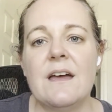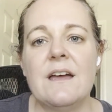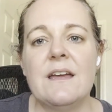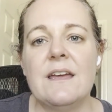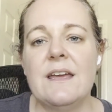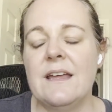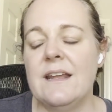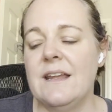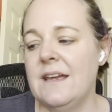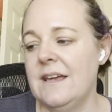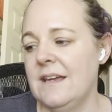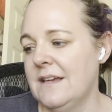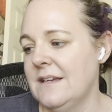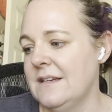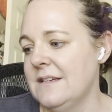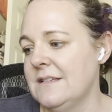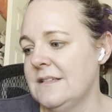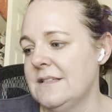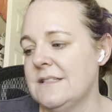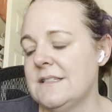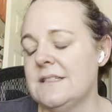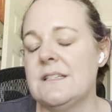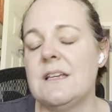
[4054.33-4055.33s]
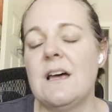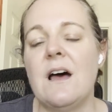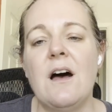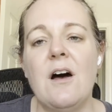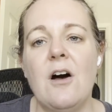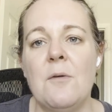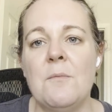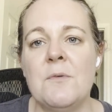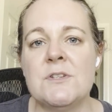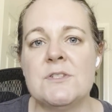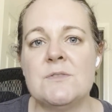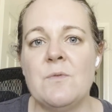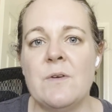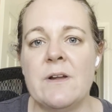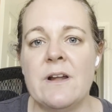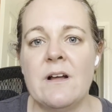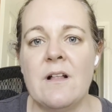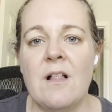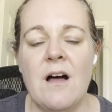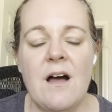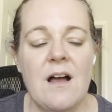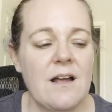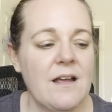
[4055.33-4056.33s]
It is almost 1
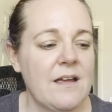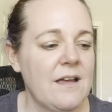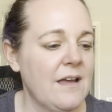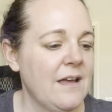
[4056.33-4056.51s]
o'clock.